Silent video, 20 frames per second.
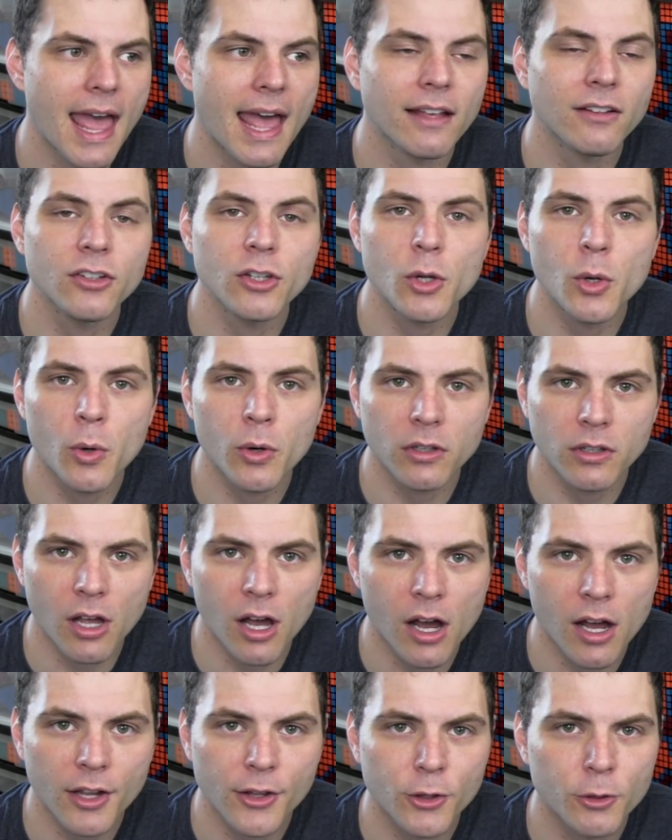As you go
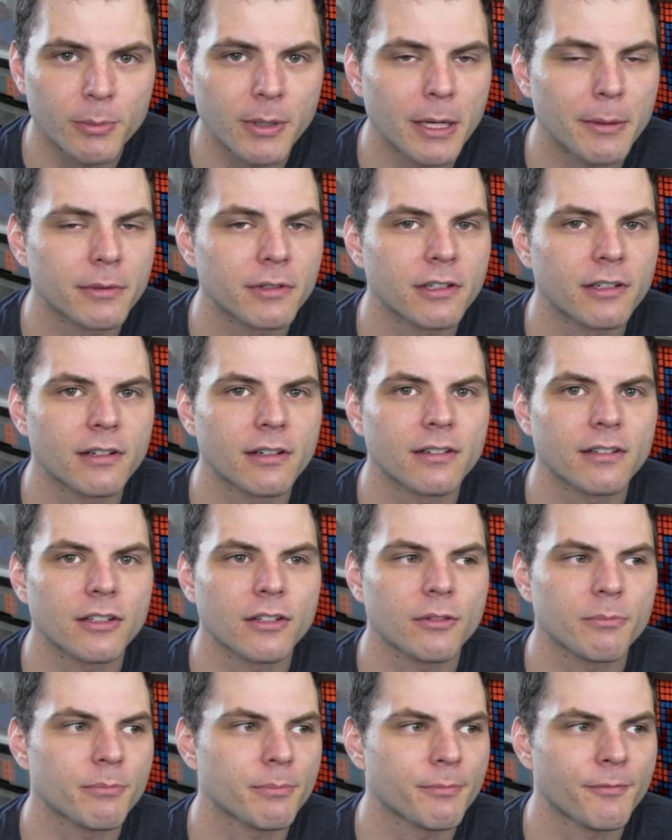along, you'll be able to
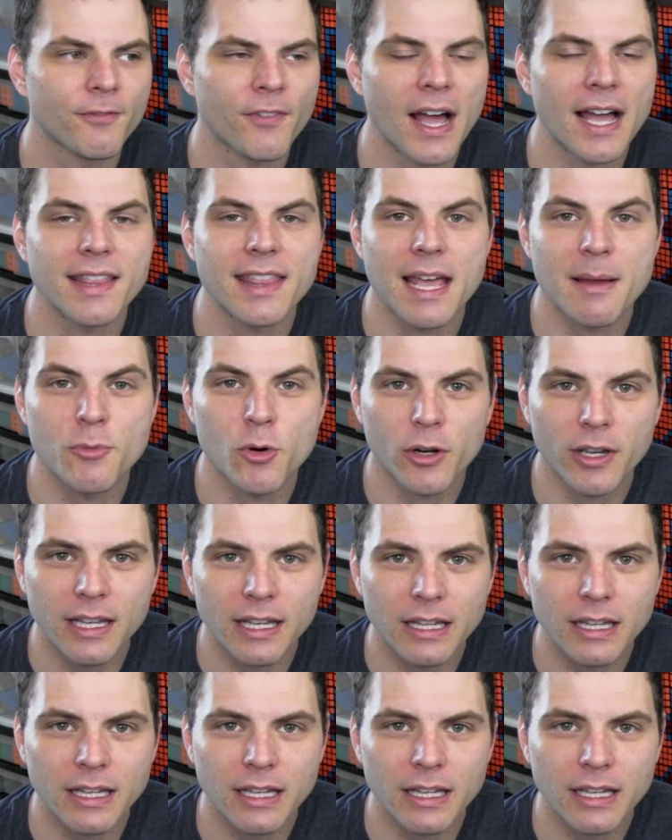find that more